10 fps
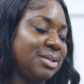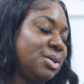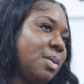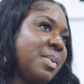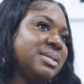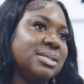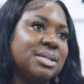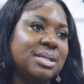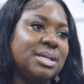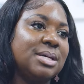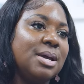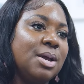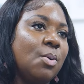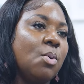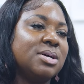And you know, my son, he
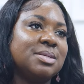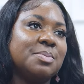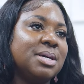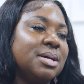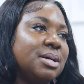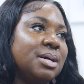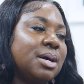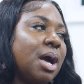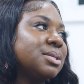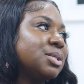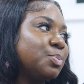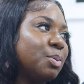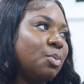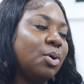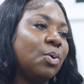wants to be a concert
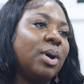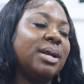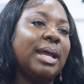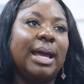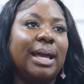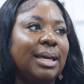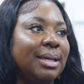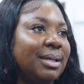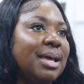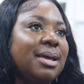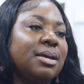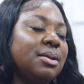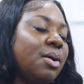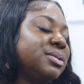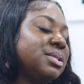promoter one day. And you
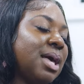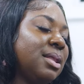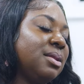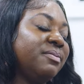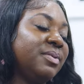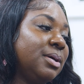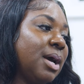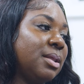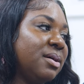know, it's just I love it.